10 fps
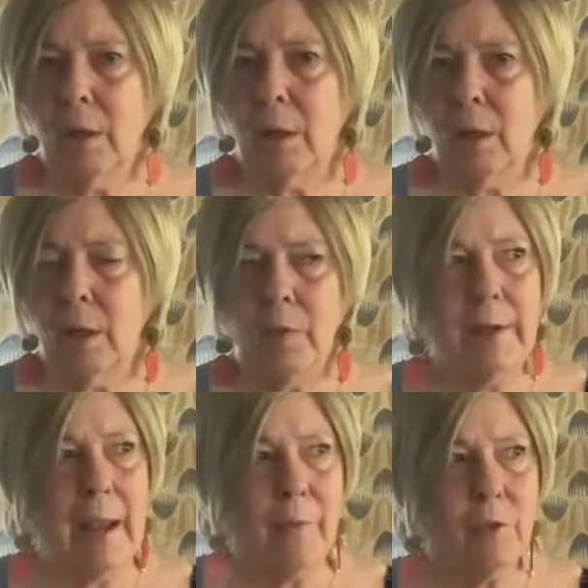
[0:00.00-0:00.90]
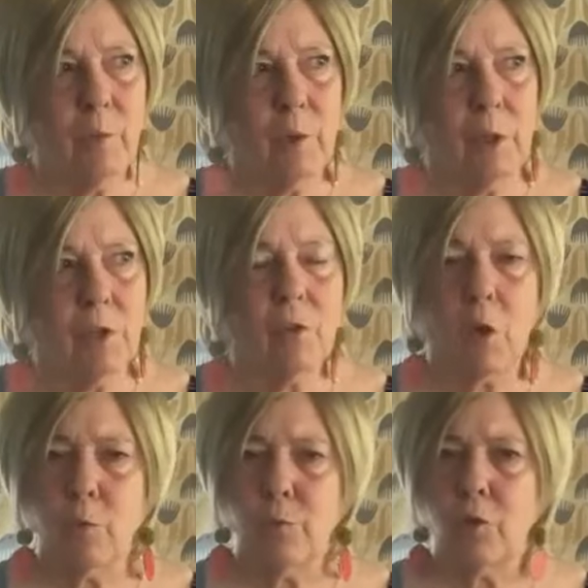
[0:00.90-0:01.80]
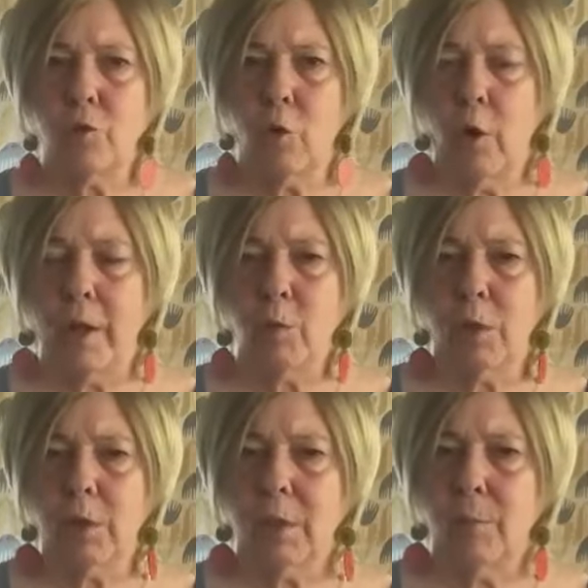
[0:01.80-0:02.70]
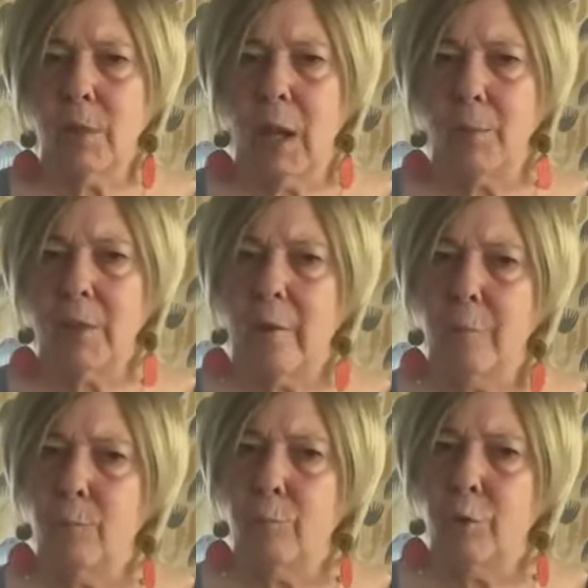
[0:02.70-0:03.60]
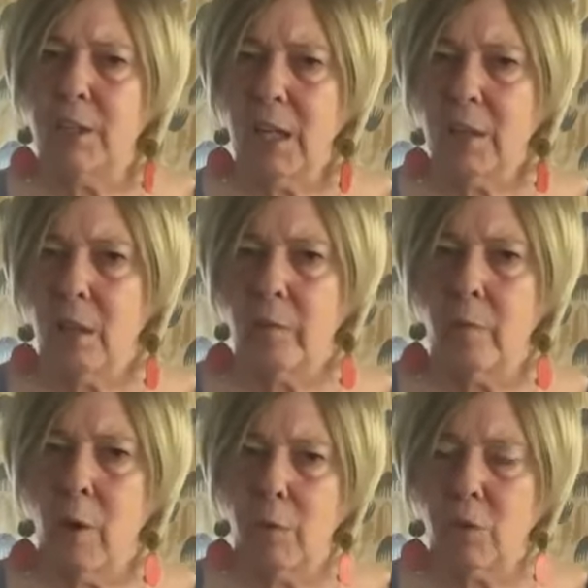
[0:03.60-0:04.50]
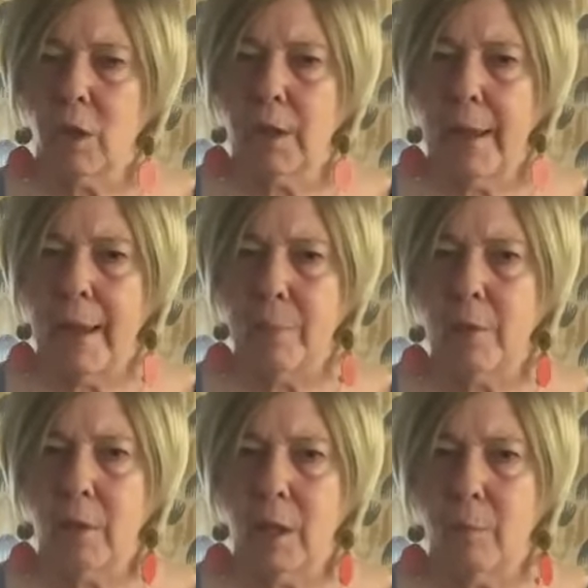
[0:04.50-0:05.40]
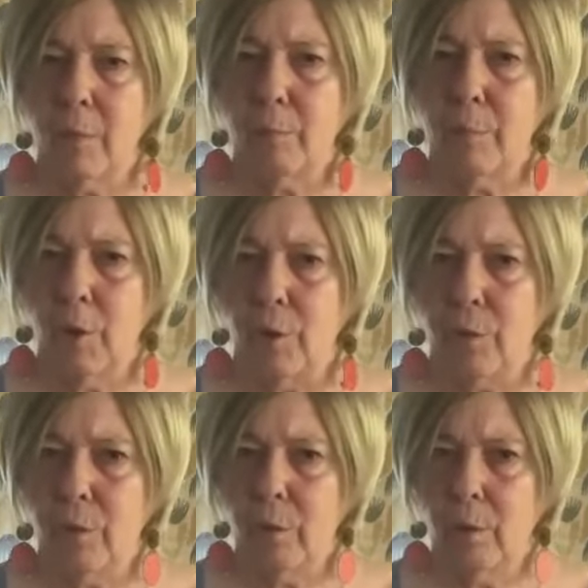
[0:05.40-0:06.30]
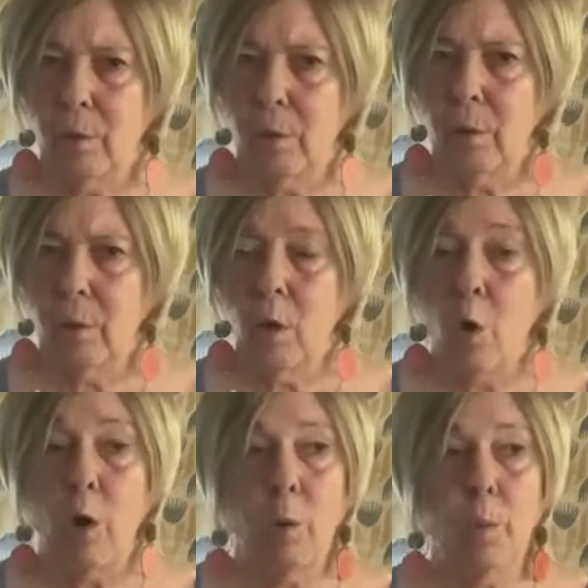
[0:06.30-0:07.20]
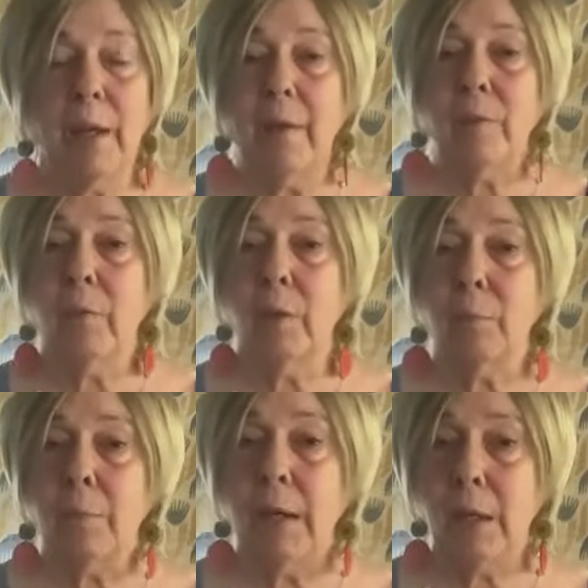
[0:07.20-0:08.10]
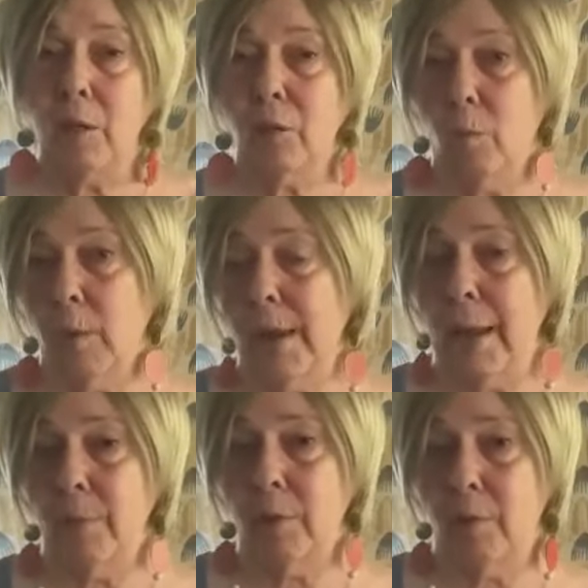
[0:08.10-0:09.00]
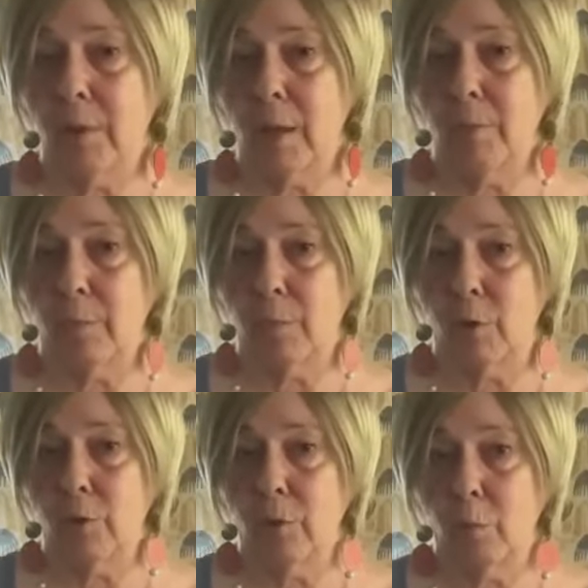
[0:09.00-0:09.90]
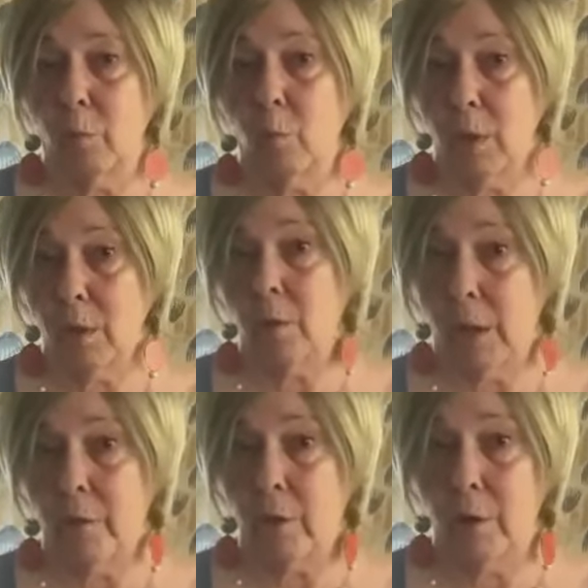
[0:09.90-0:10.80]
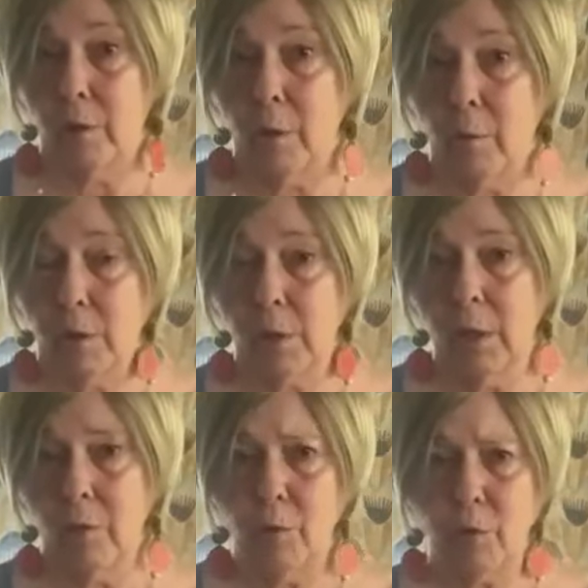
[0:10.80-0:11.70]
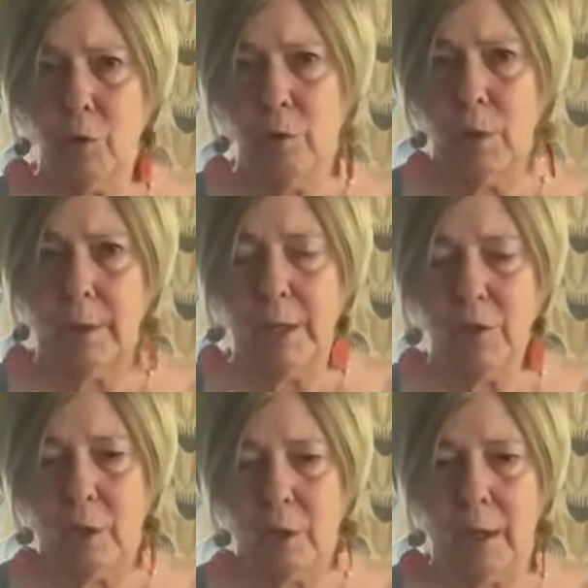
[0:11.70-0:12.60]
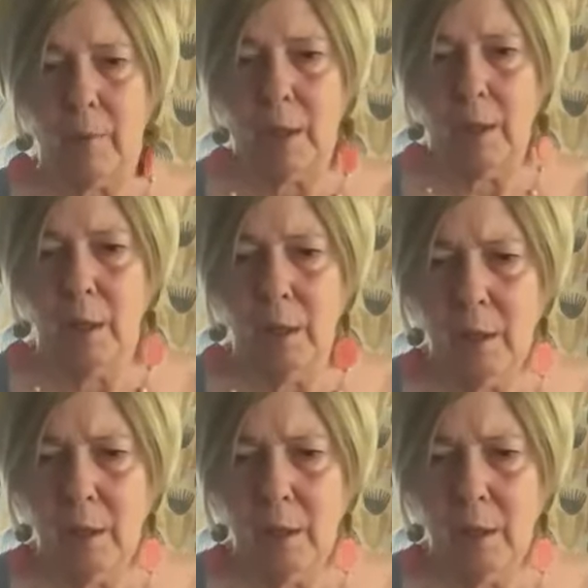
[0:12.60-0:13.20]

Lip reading: And then afterwards, the drawings would sometimes have been predictive of what was going to happen to them in birth, or would have given meaning to what happened to them in birth, one or the other. There was a correlation. And I went,